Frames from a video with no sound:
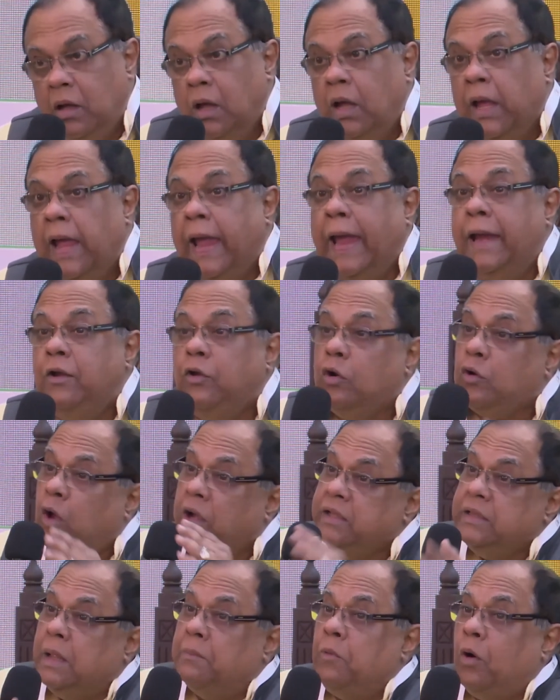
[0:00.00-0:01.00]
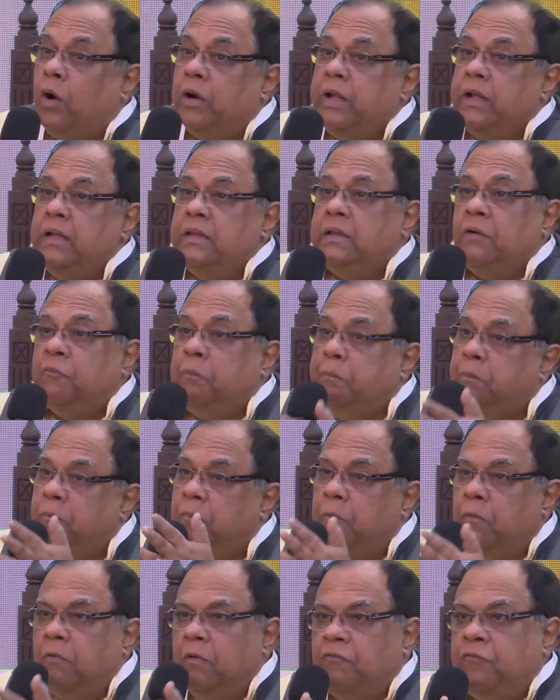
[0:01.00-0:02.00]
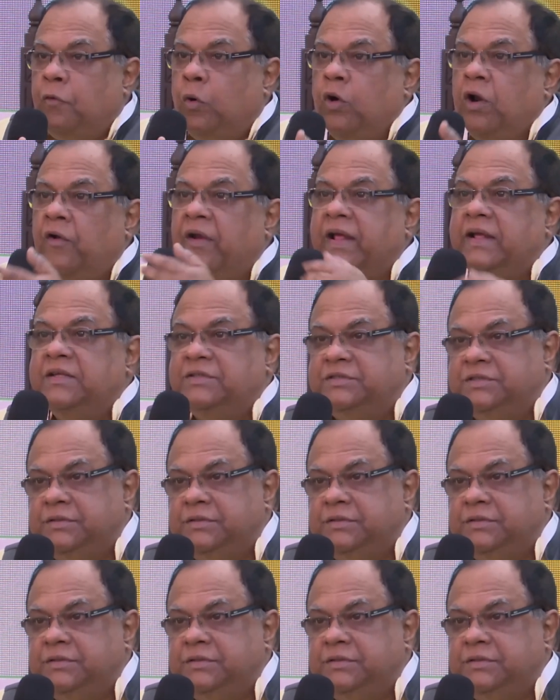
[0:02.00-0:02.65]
8 o'clock in the morning, the phone rings.